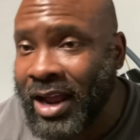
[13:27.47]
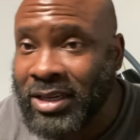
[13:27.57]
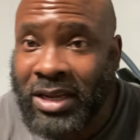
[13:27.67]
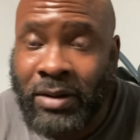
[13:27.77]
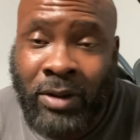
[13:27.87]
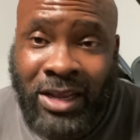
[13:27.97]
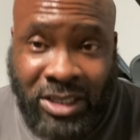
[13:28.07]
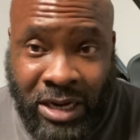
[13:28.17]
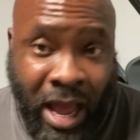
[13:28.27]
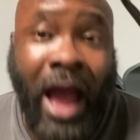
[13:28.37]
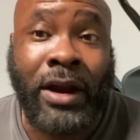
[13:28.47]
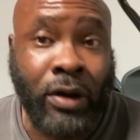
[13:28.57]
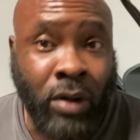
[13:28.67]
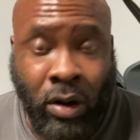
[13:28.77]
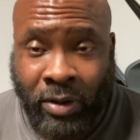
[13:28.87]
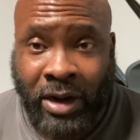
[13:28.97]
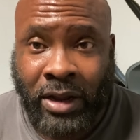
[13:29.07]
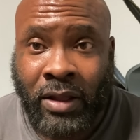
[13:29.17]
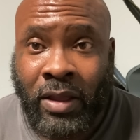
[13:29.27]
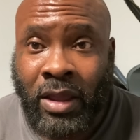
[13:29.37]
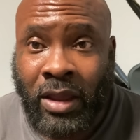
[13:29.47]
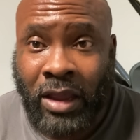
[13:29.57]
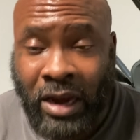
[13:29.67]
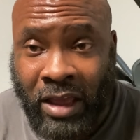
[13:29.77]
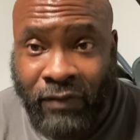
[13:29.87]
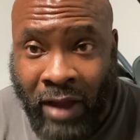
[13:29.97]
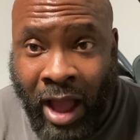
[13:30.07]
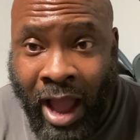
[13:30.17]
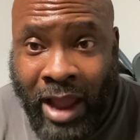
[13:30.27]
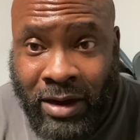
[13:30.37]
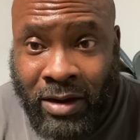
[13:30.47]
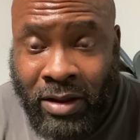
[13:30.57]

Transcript: I said, listen, I know already. And if I